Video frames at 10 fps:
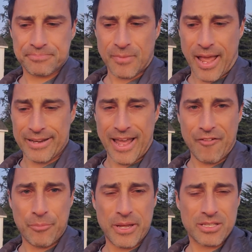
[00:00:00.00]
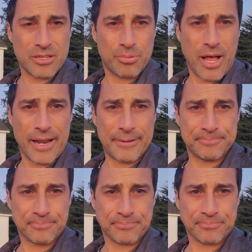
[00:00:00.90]
and to have peace on the planet
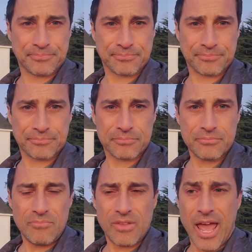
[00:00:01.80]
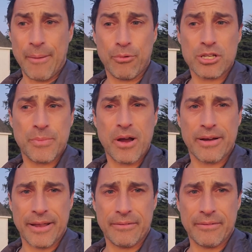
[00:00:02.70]
and prosperity.